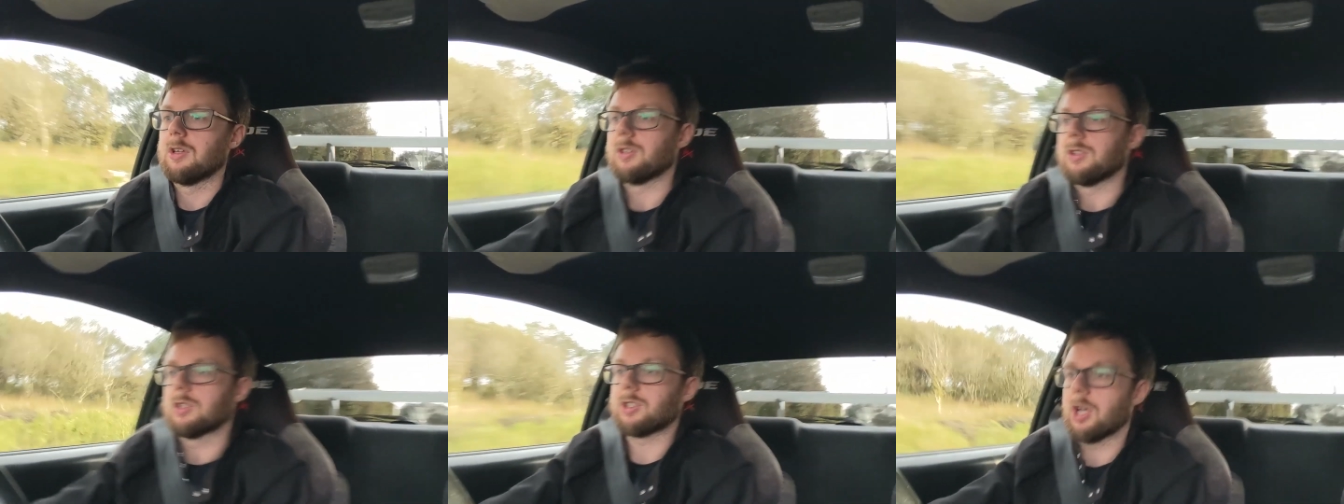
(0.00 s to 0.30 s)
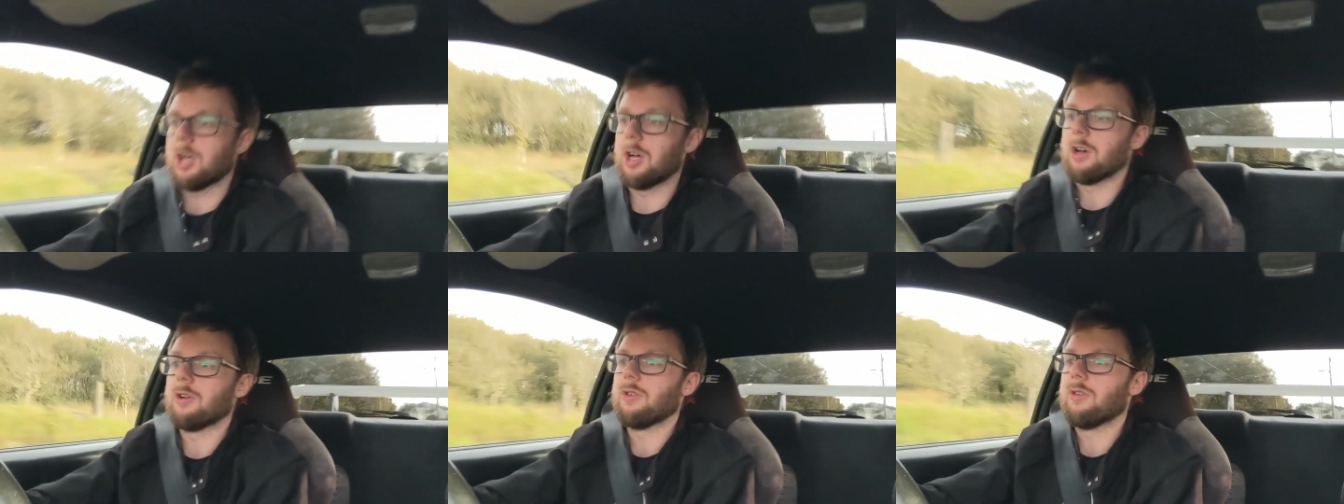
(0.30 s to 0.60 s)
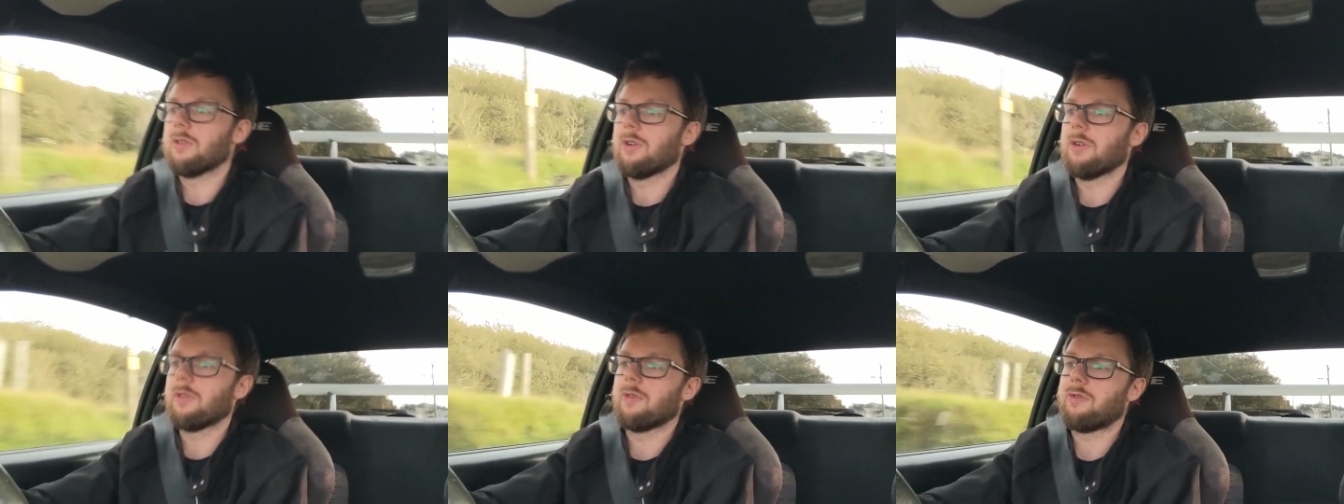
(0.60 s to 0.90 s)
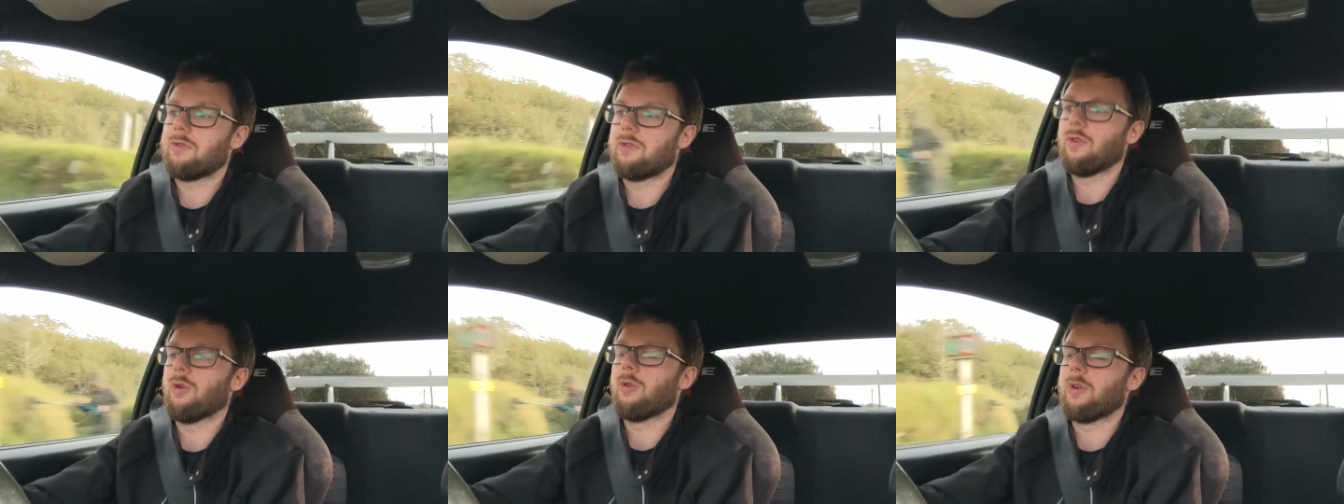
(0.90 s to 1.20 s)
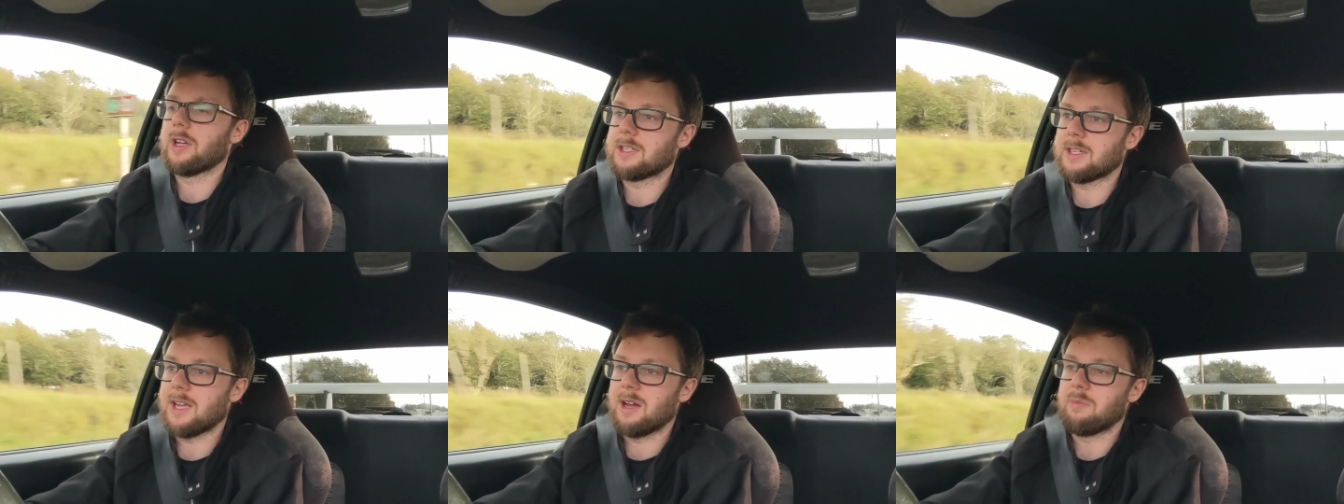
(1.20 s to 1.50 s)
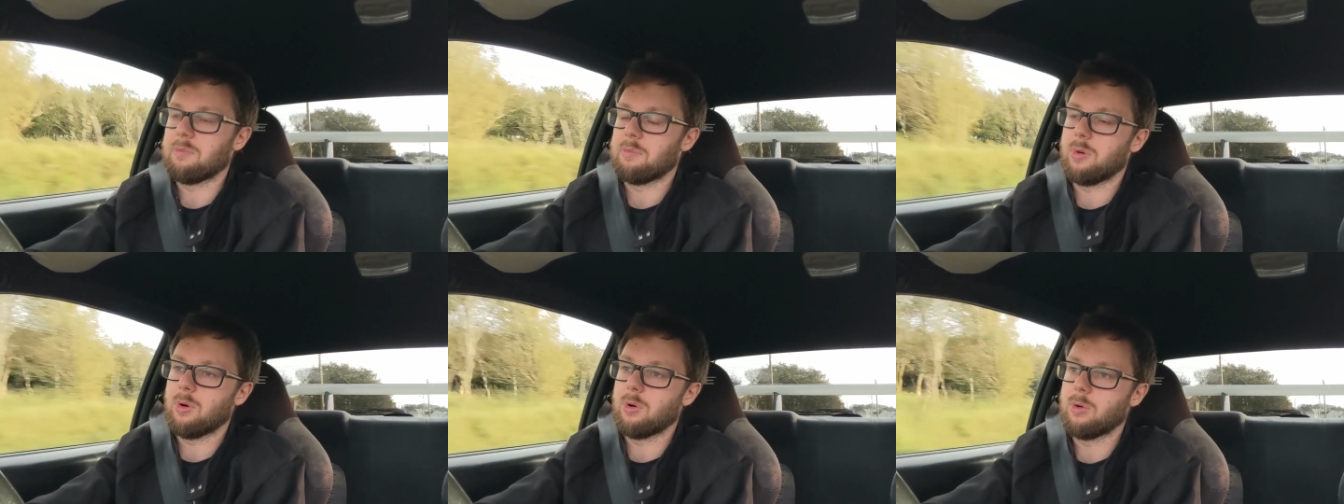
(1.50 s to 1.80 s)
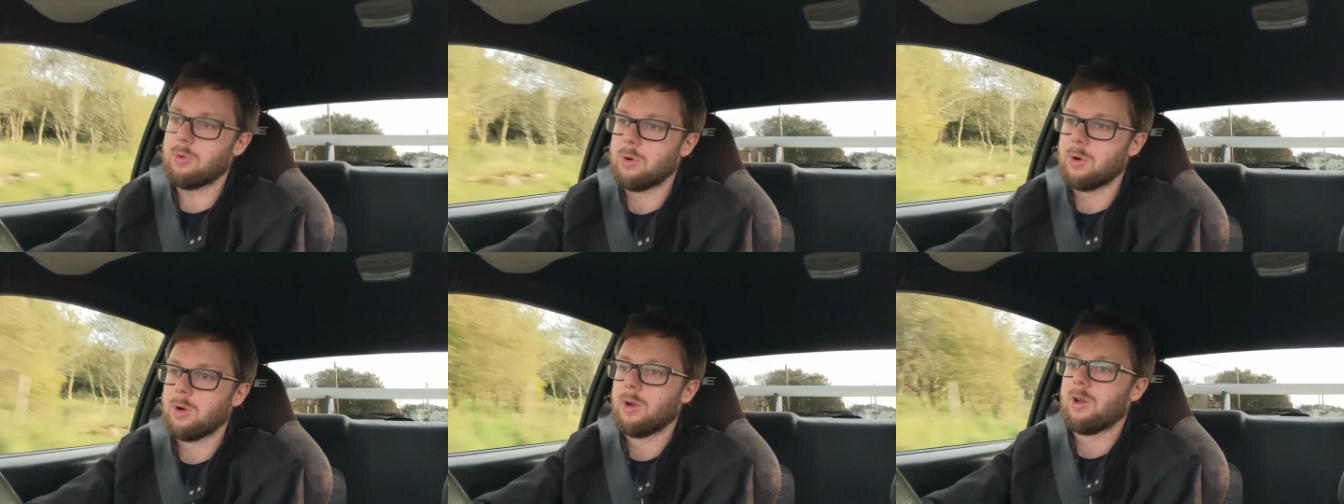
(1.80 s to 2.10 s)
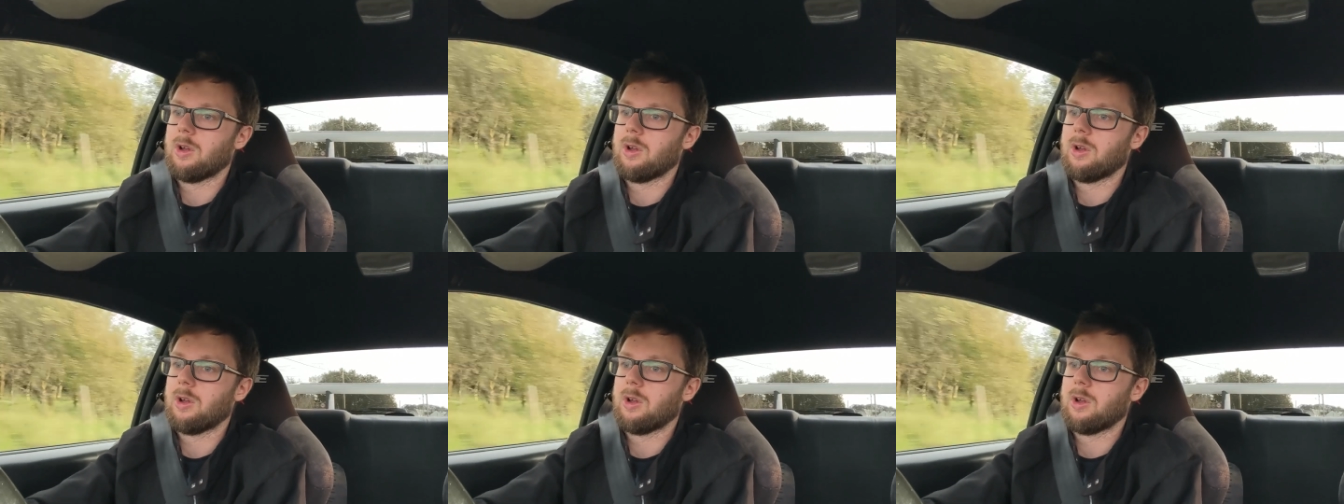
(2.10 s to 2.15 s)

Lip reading: So, for example,